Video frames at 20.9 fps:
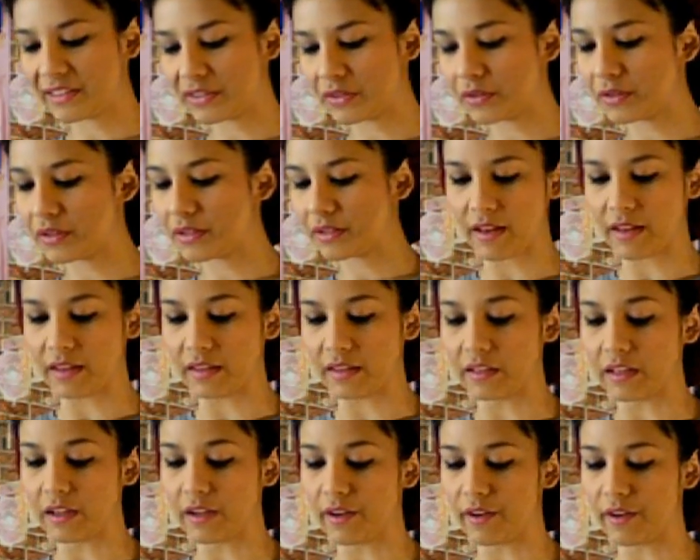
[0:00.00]
enjoyed it, I
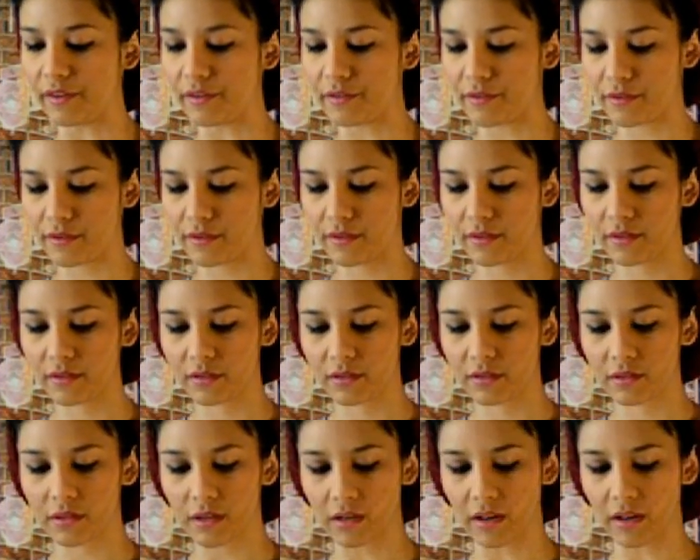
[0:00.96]

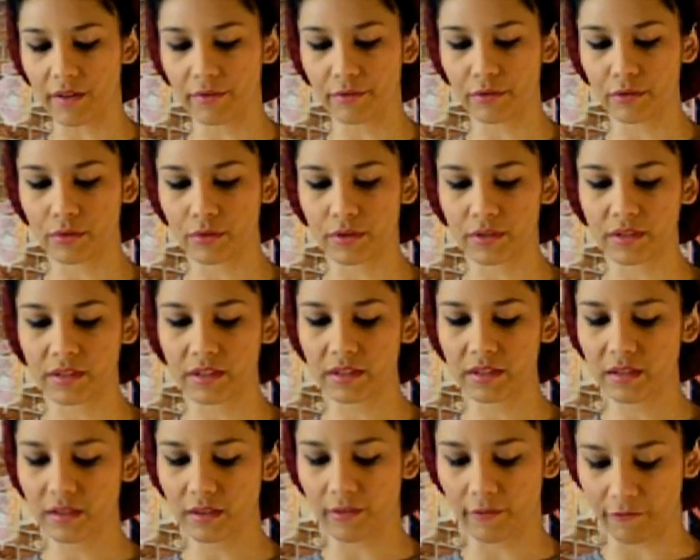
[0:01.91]
love stories, and
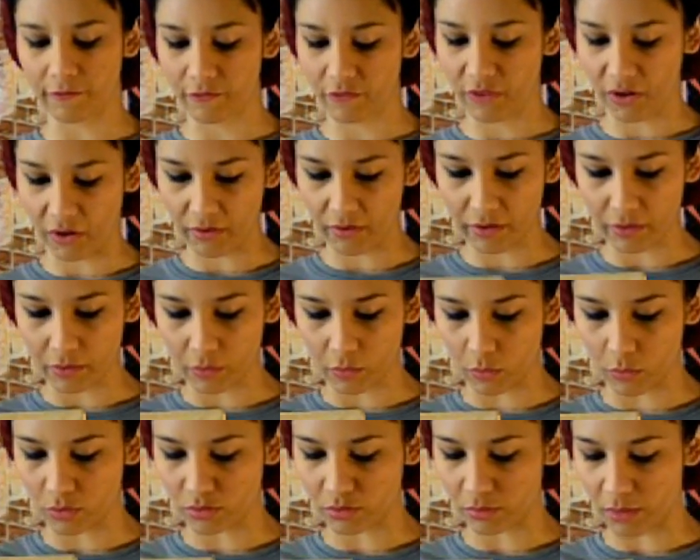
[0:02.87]
this is a very
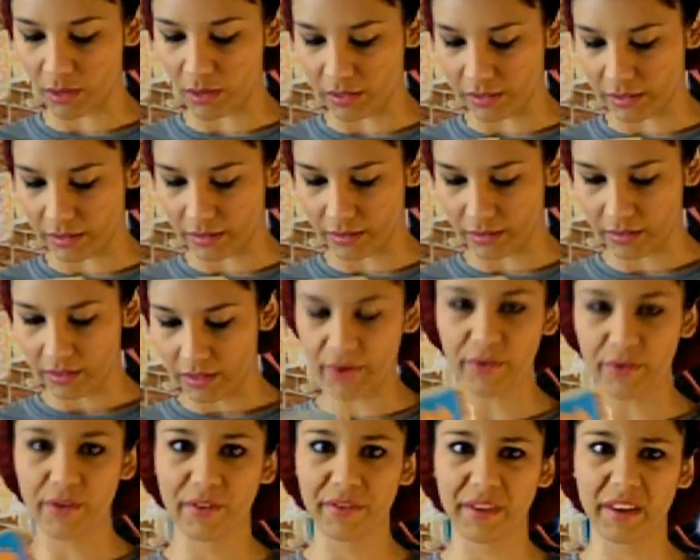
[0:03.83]
old manga. I
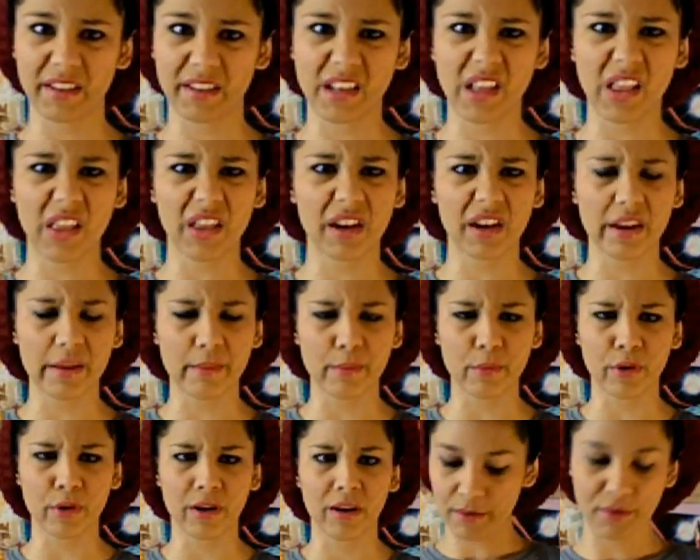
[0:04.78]
don't know if they sell it
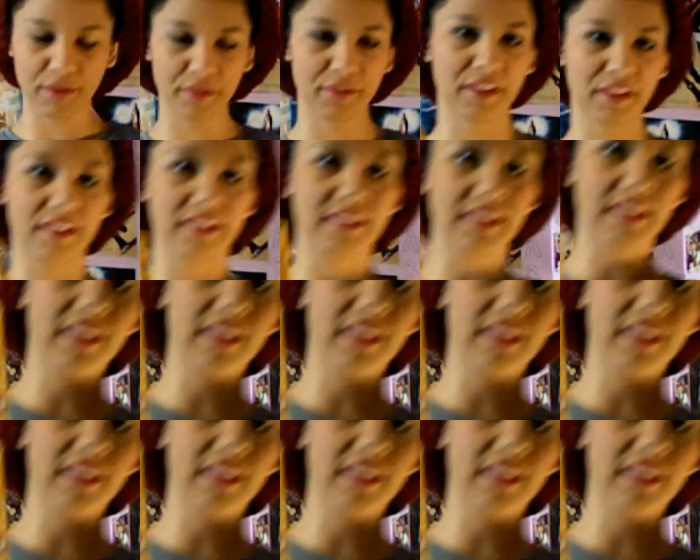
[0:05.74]
anymore. I don't know if you can